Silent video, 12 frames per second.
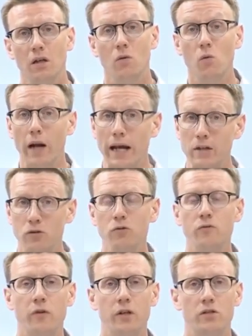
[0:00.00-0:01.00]
When I
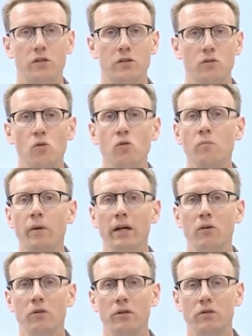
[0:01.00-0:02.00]
do finish this, who am I
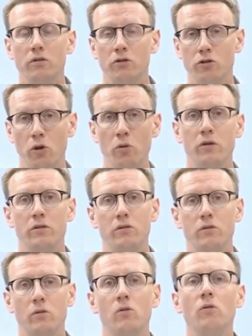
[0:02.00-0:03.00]
going to show it
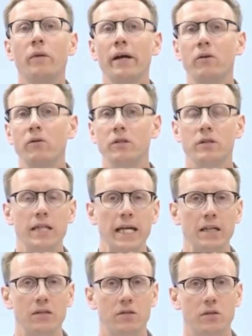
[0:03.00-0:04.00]
to? Who am I going to
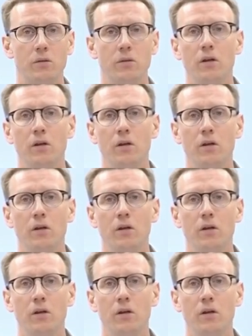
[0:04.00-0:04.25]
take it to?